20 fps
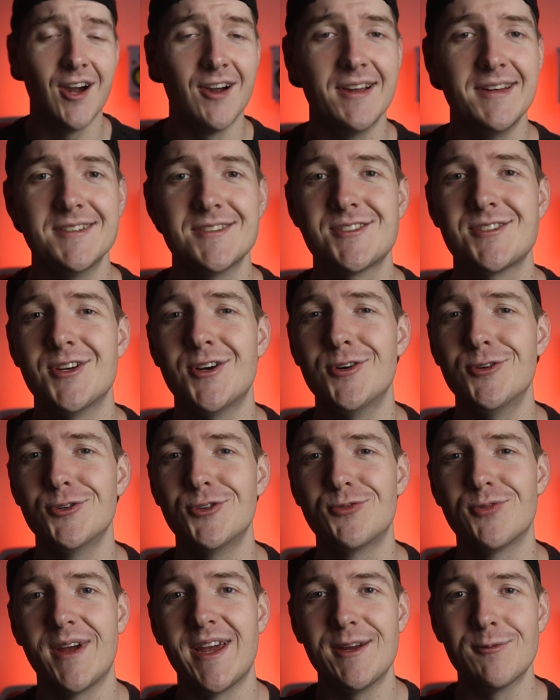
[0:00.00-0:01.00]
All right, so
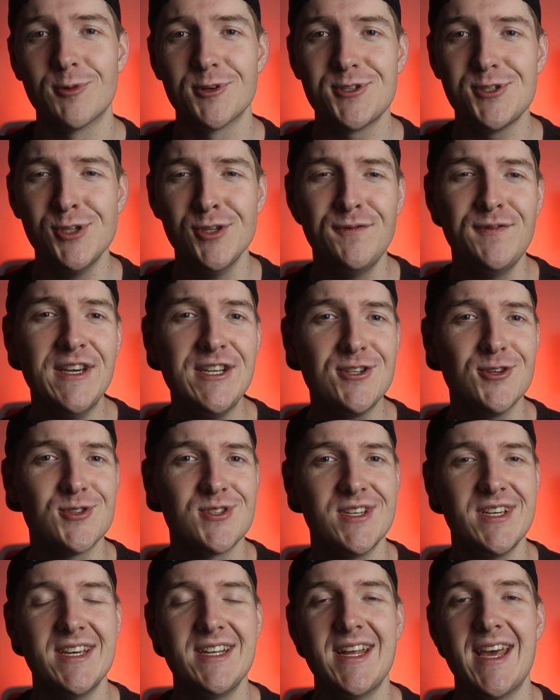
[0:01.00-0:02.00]
great. We're 2
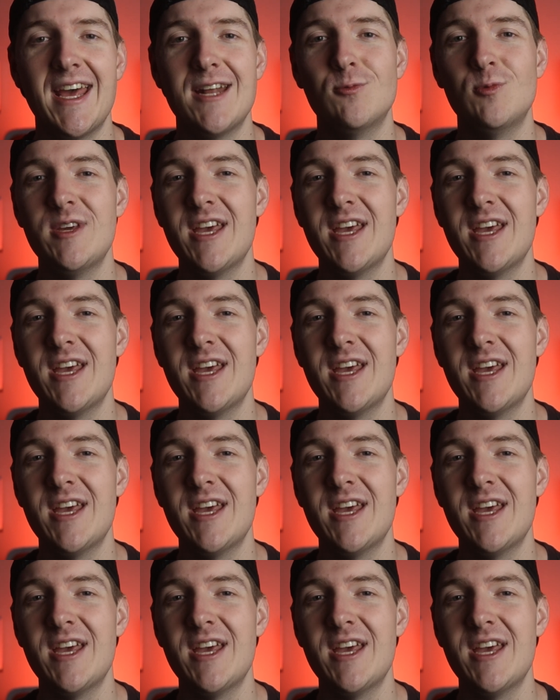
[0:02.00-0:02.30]
features in and